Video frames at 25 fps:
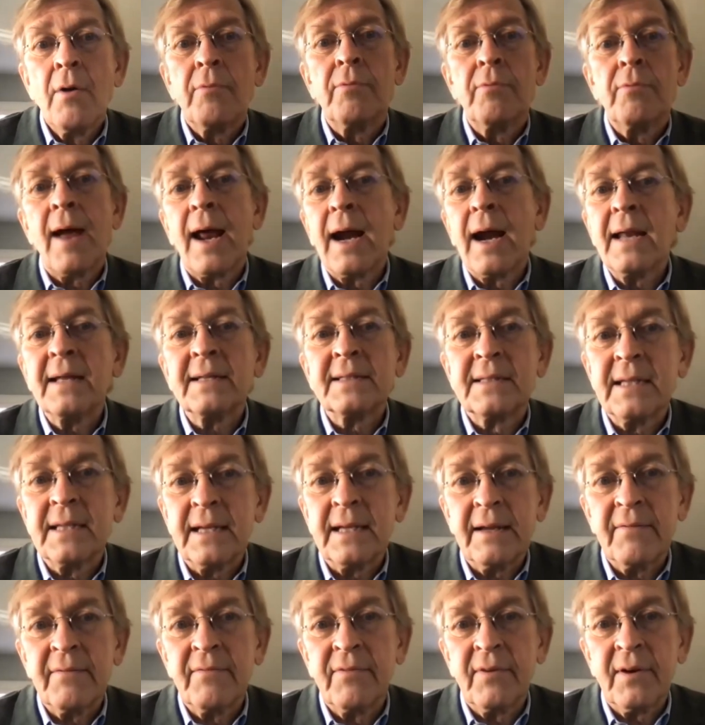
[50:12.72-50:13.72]

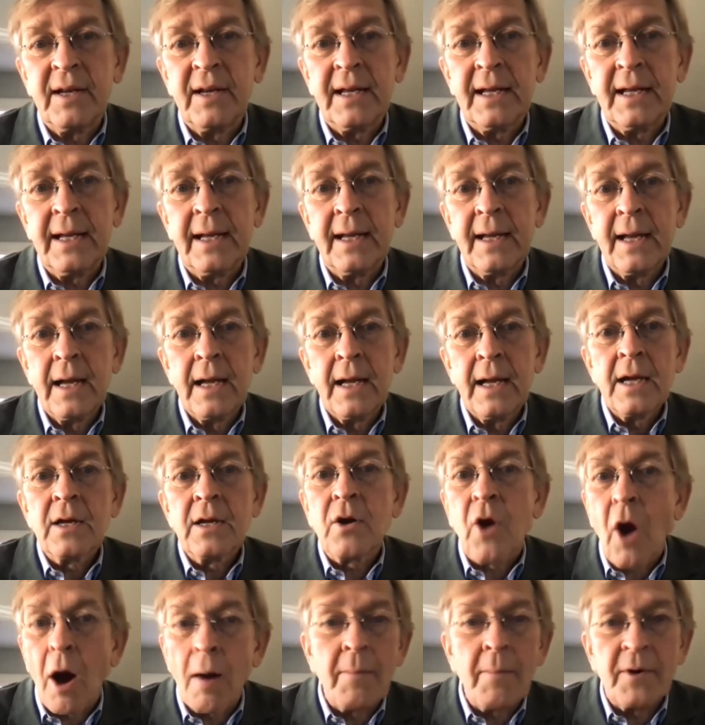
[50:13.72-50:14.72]
relatively
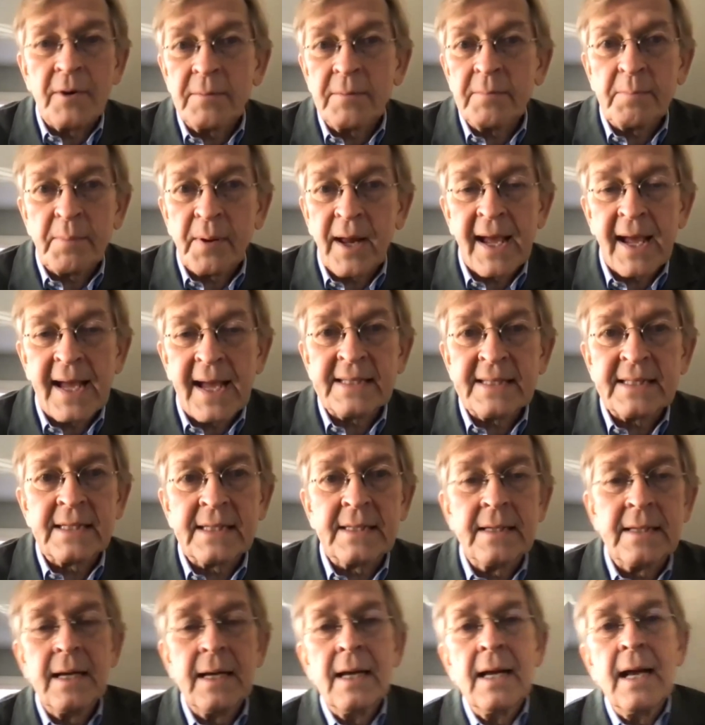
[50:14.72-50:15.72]

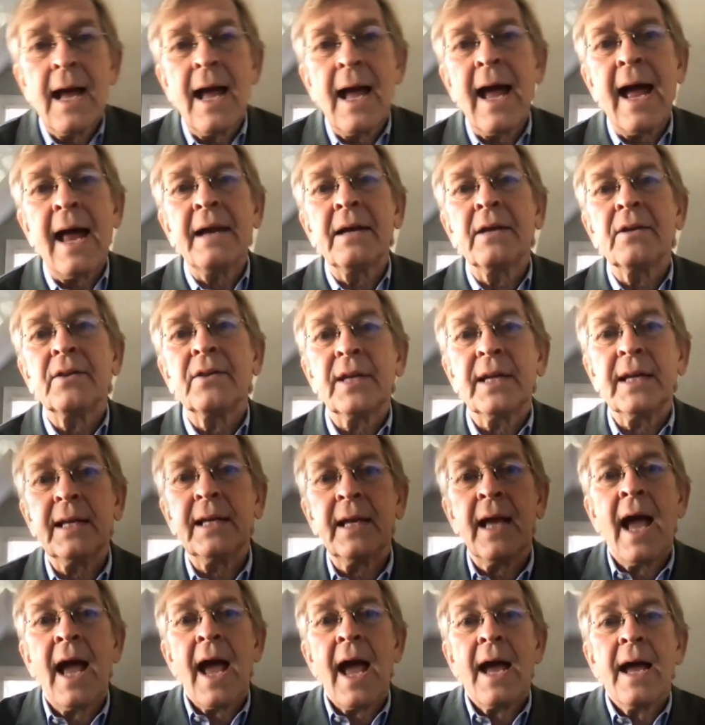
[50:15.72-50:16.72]
commonplace, and
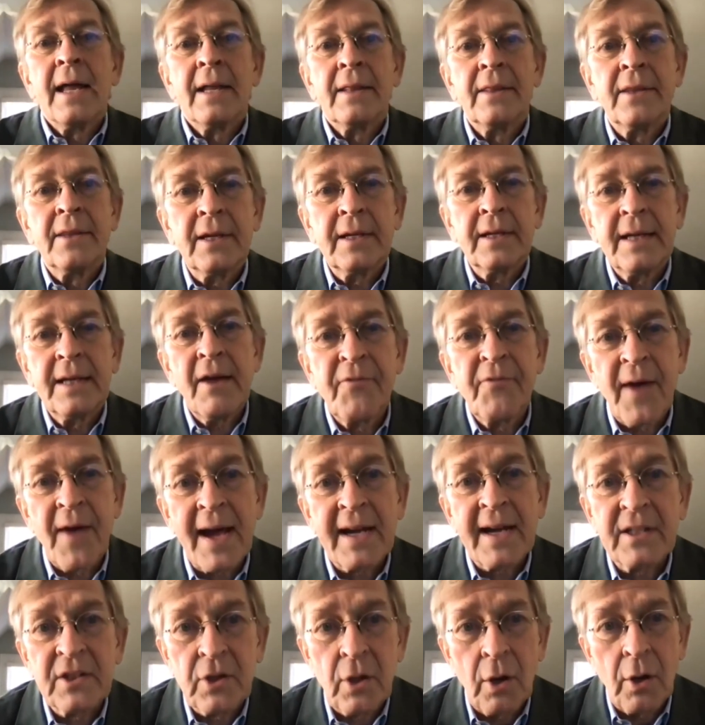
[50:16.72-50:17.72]
the de
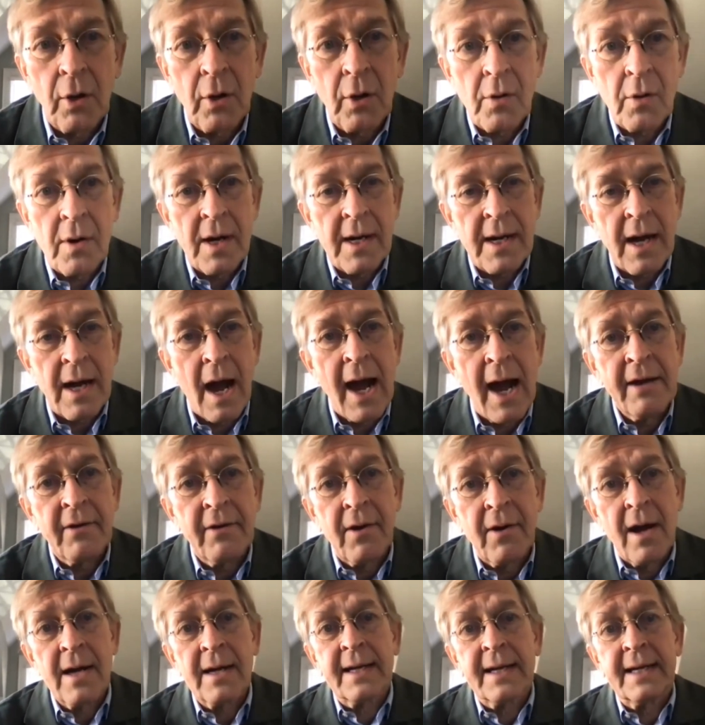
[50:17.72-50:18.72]
facto
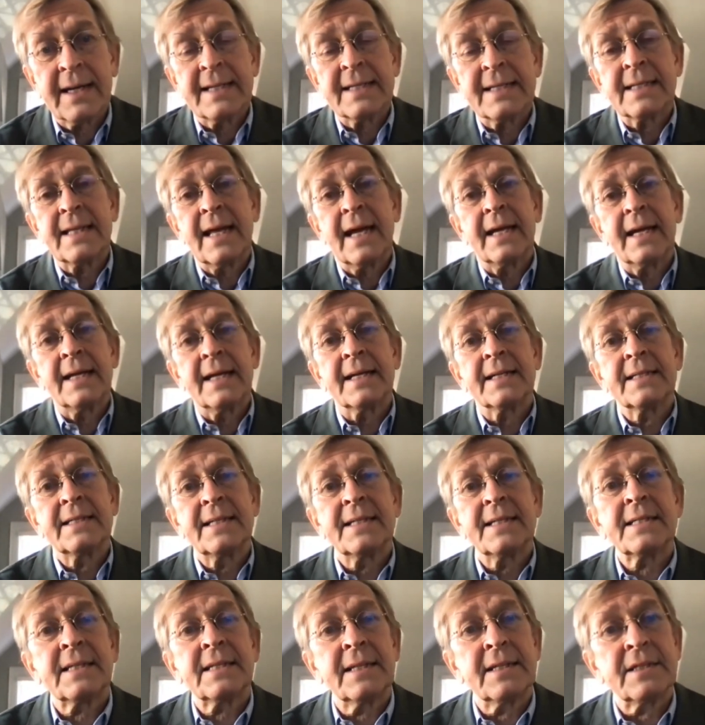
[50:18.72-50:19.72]
hierarchies that
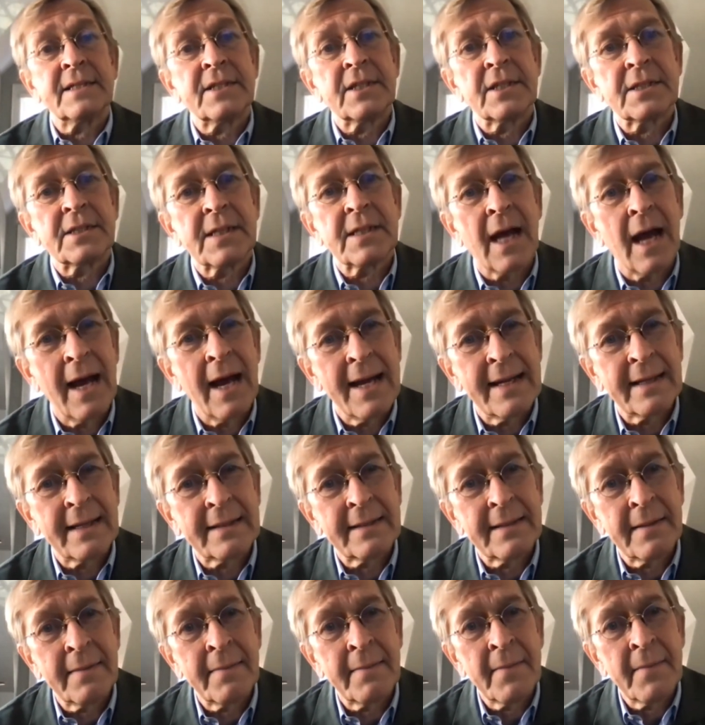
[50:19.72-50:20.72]
exist in
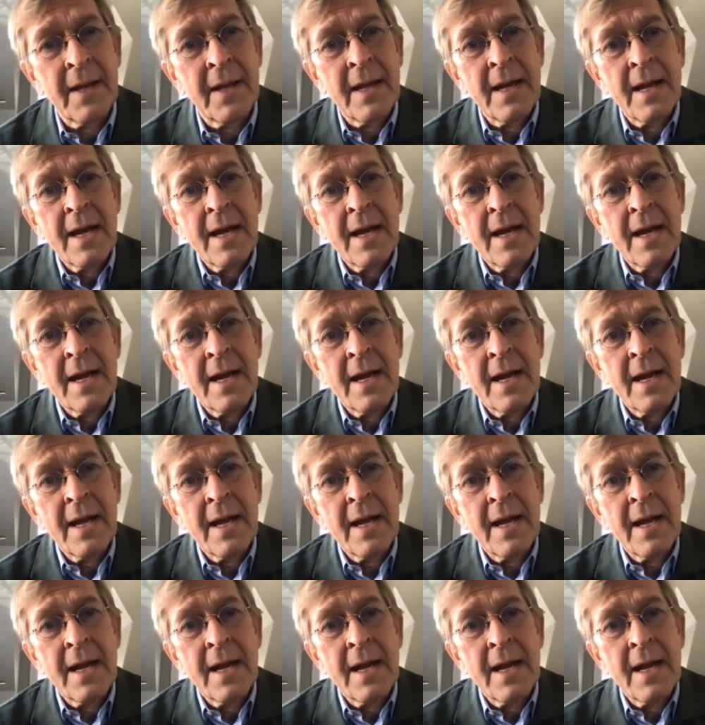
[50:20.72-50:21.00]
society